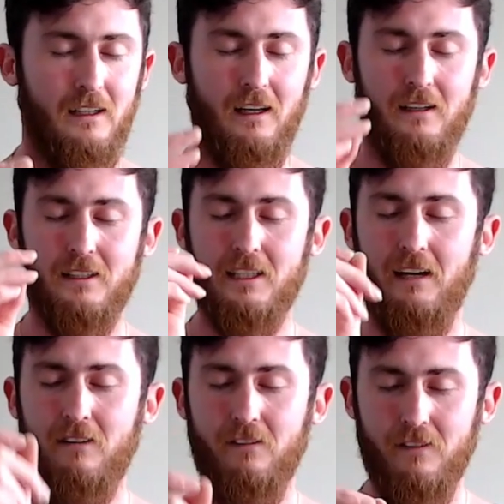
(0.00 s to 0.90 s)
and just
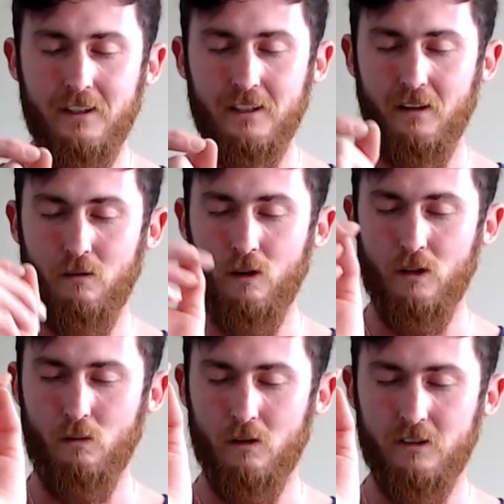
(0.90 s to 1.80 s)
have the vision of what
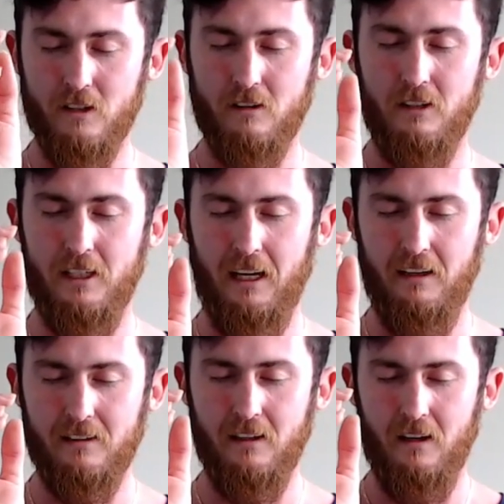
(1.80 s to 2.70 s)
you want to create.